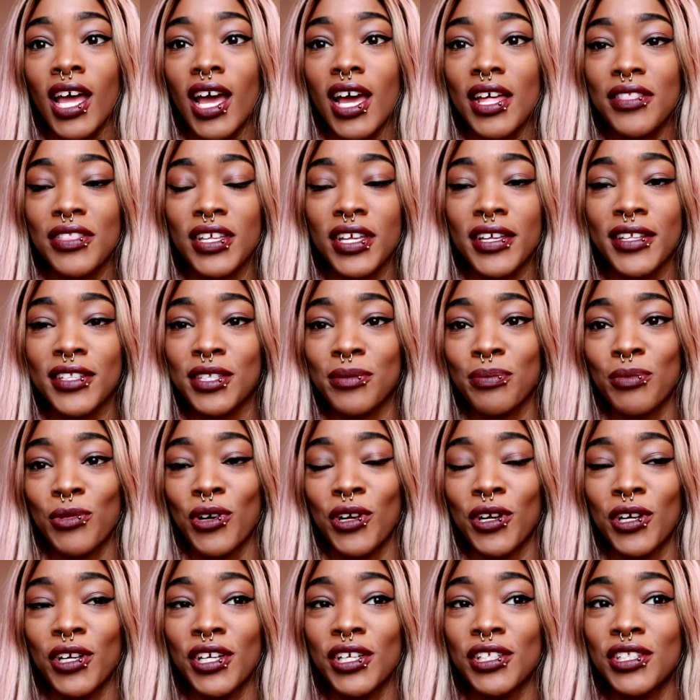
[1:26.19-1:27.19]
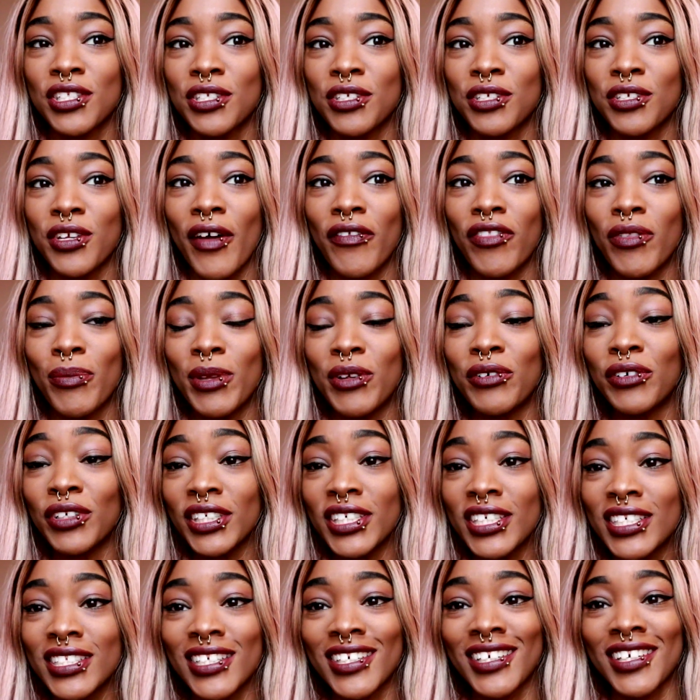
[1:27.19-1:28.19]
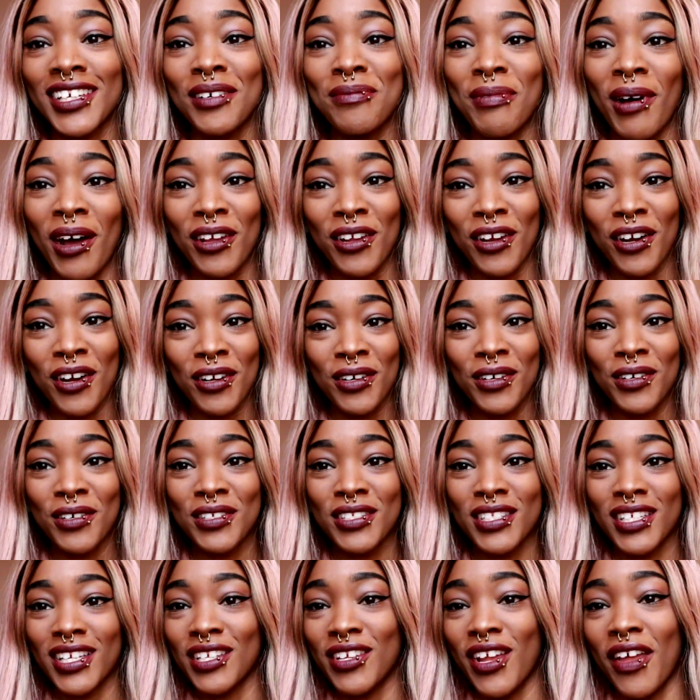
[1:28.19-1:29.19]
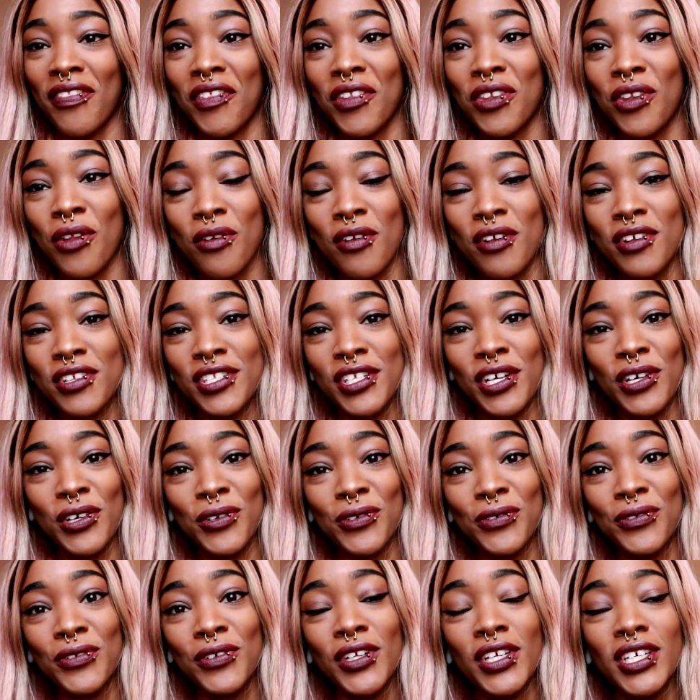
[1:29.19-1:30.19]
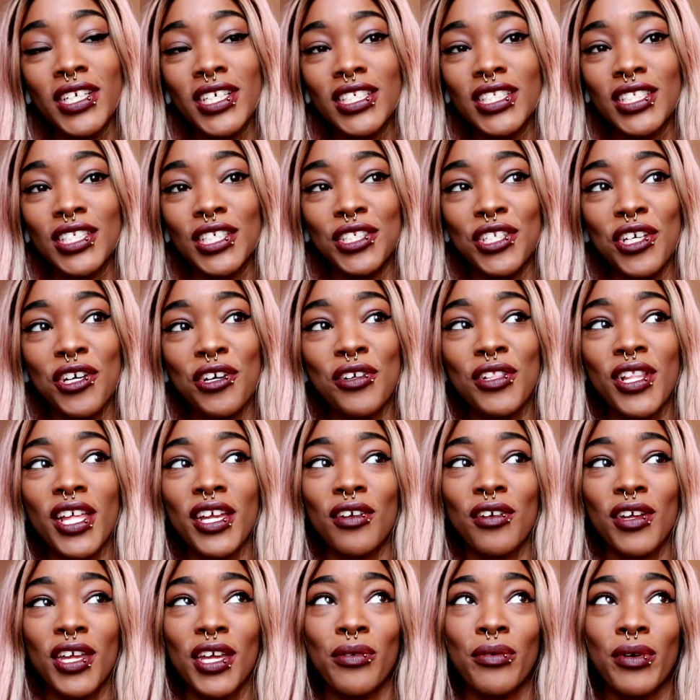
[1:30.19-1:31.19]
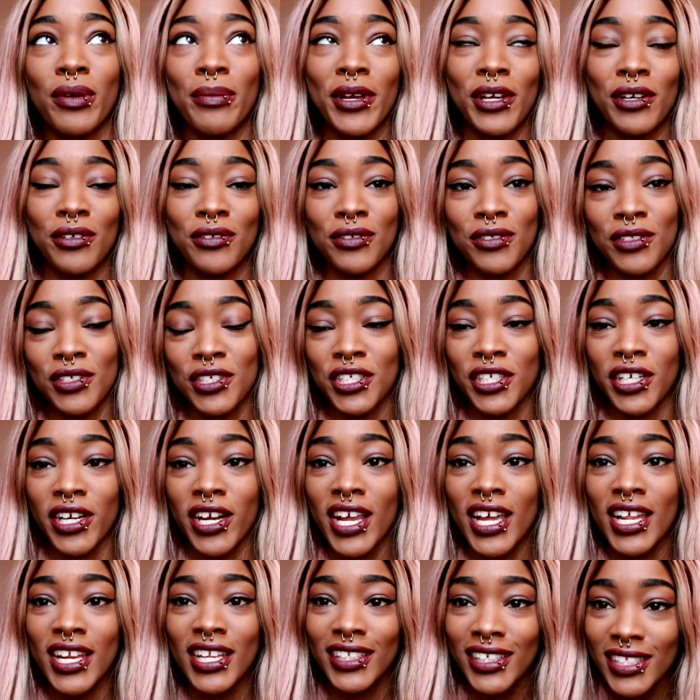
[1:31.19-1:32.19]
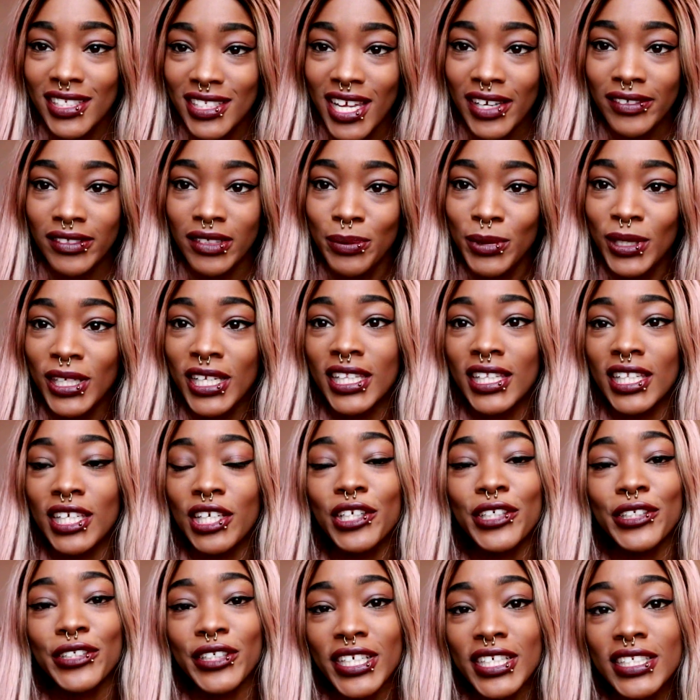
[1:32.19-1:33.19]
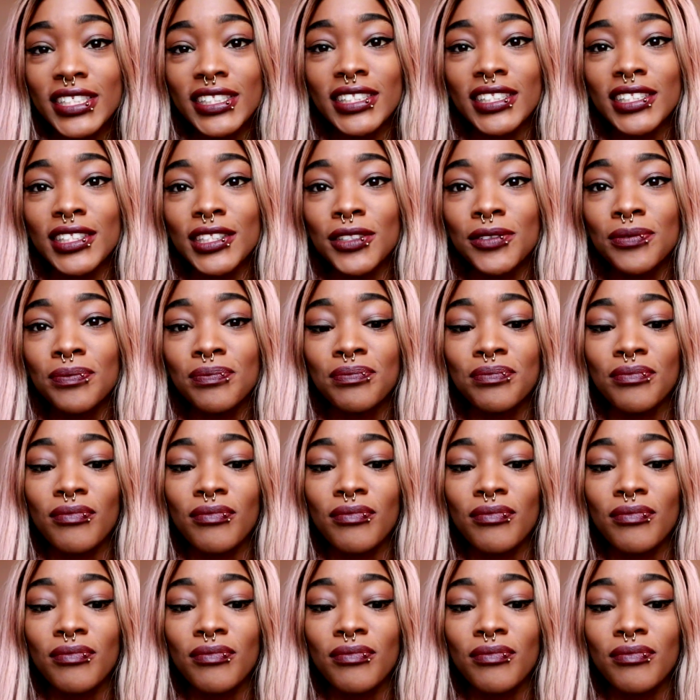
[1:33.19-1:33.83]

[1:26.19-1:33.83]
I think it's more it's you have to be realistic about your goals and you have to know yourself to know like okay what am I gonna do this year? And it doesn't have to be anything crazy.